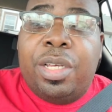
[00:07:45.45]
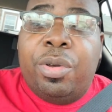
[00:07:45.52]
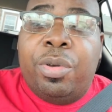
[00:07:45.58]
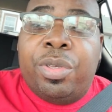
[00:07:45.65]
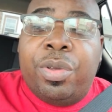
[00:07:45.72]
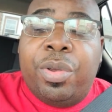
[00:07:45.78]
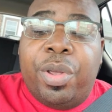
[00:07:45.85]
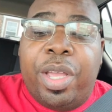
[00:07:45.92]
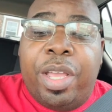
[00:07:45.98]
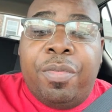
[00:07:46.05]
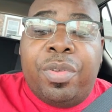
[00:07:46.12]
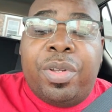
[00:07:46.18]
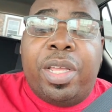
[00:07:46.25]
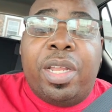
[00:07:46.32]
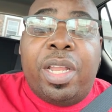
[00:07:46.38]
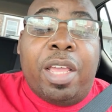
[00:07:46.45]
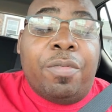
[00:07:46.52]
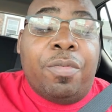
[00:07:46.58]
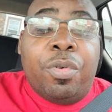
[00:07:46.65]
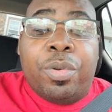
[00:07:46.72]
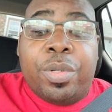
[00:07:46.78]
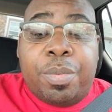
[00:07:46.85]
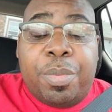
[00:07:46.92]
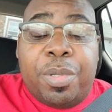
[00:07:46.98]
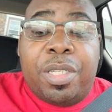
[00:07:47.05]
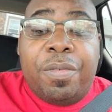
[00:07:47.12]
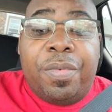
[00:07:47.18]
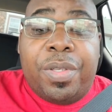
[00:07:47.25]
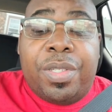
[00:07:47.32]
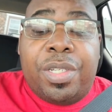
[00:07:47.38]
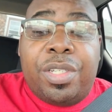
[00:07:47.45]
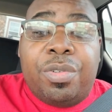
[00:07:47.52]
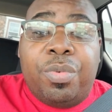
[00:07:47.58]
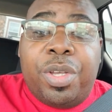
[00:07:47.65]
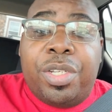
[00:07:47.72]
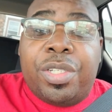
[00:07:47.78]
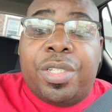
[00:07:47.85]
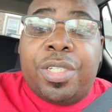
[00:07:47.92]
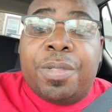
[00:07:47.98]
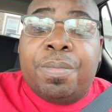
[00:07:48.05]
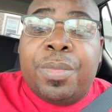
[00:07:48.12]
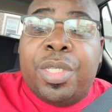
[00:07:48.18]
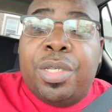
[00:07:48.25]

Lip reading: on your everyday life or in specific situations,